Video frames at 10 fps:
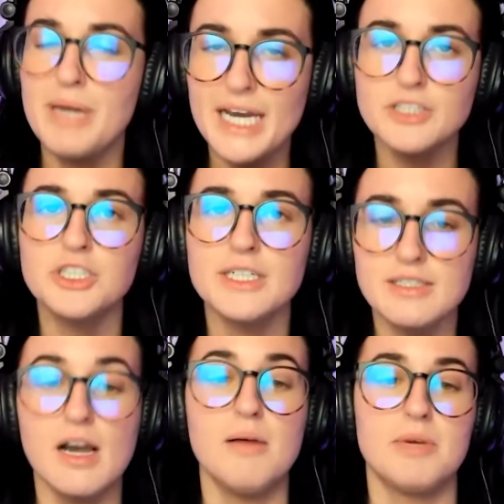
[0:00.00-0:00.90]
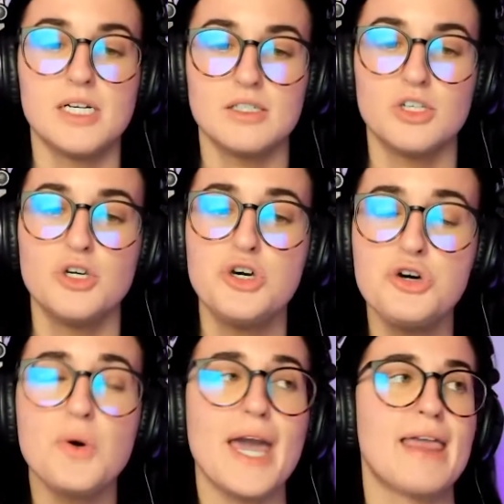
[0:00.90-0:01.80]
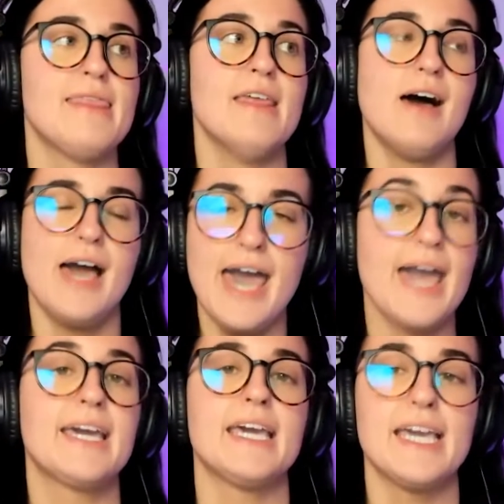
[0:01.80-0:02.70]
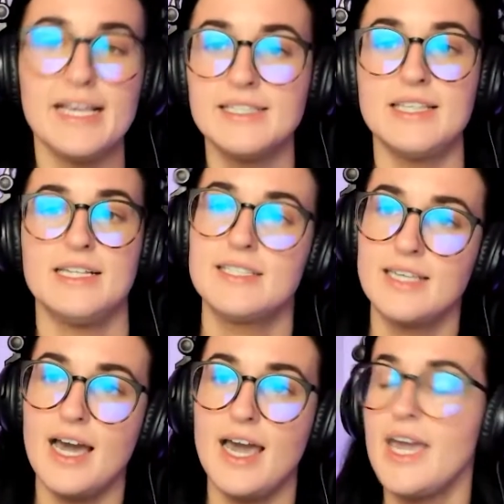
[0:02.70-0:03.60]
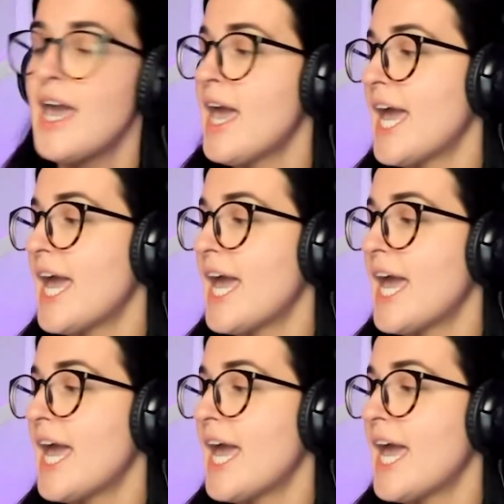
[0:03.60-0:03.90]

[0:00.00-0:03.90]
Patrick Sommers. Who in the heck is this guy?